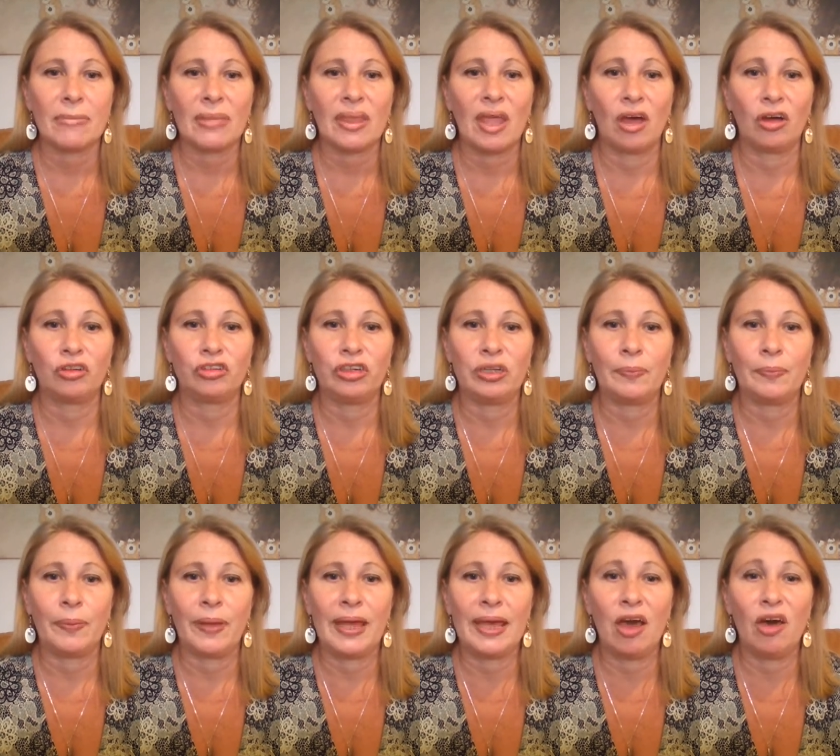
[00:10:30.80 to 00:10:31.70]
our
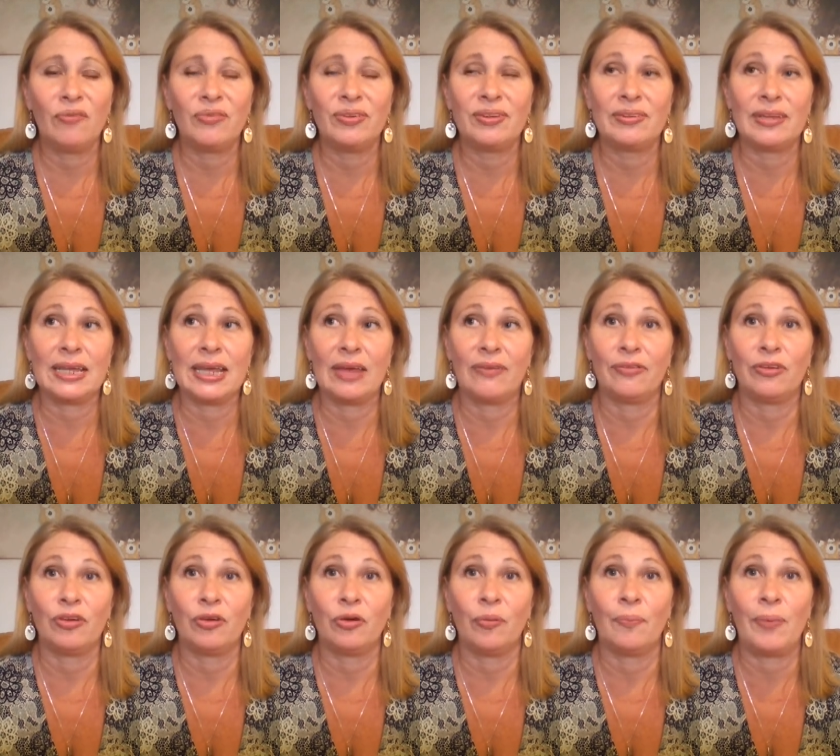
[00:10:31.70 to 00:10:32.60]
GP. Obviously, if
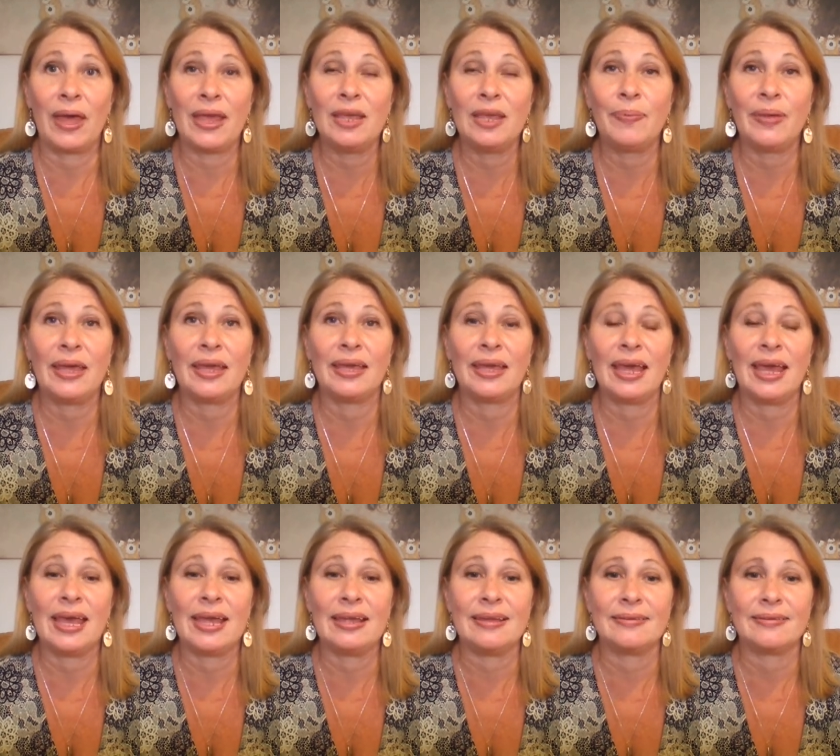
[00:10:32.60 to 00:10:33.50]
your baby
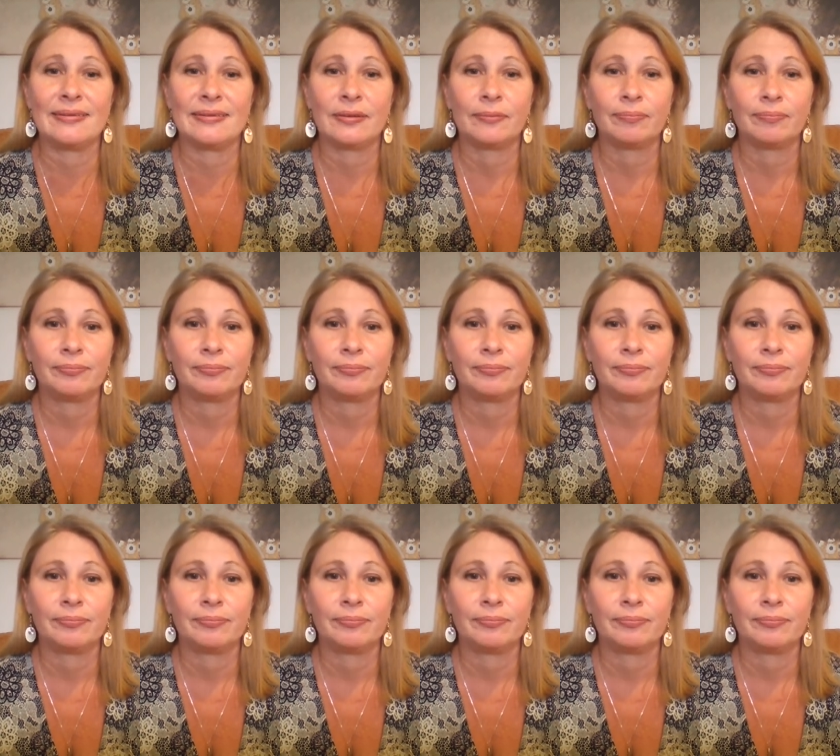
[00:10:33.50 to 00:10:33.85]
is